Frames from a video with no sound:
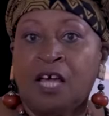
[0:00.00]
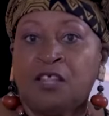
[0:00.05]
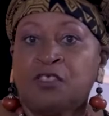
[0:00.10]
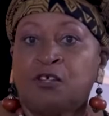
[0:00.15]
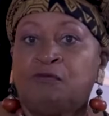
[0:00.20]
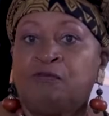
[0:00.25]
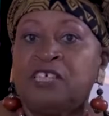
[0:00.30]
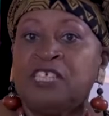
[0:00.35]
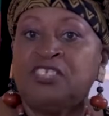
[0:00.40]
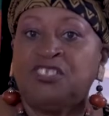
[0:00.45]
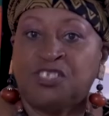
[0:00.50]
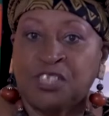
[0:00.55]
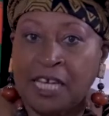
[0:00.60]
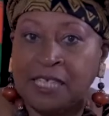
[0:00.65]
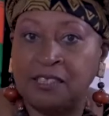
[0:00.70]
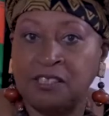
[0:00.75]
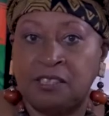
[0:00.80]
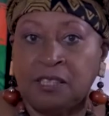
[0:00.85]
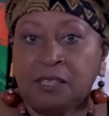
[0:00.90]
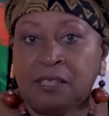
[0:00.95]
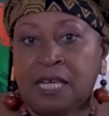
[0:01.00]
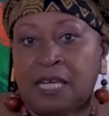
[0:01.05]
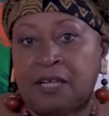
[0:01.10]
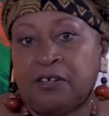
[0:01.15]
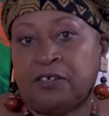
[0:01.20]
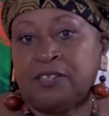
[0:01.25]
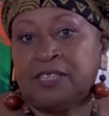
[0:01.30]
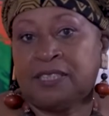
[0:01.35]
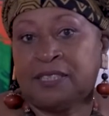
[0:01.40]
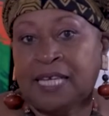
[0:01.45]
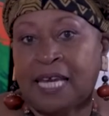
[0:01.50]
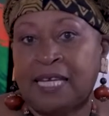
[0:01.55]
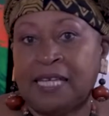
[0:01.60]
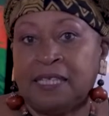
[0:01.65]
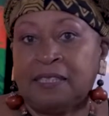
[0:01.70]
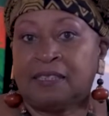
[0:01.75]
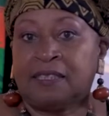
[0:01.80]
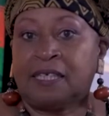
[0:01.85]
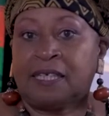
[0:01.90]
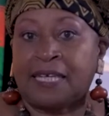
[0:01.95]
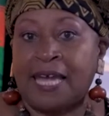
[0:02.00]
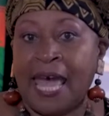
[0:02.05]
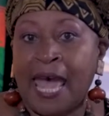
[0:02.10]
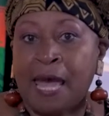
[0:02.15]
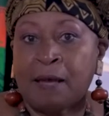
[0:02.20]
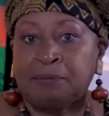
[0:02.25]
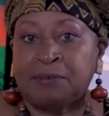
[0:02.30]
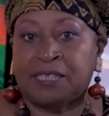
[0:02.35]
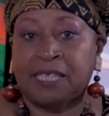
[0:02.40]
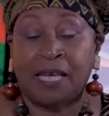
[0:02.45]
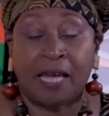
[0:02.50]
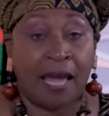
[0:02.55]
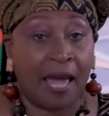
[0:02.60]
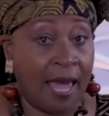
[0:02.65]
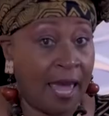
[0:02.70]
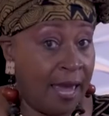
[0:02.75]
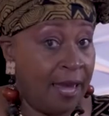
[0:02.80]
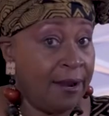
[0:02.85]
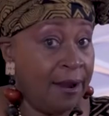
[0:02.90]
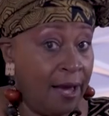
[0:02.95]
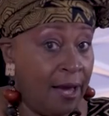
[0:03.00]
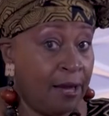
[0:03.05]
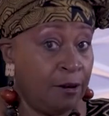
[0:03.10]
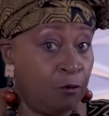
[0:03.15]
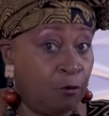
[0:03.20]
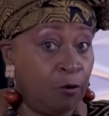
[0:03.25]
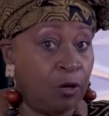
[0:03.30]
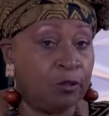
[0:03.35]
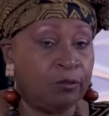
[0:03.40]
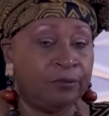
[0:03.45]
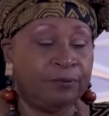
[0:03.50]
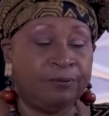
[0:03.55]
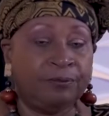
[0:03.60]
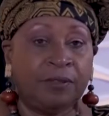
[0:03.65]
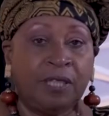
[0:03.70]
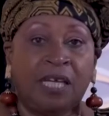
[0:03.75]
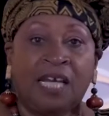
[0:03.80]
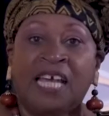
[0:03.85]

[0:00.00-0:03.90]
The rejection letter stated the cats, and I quote,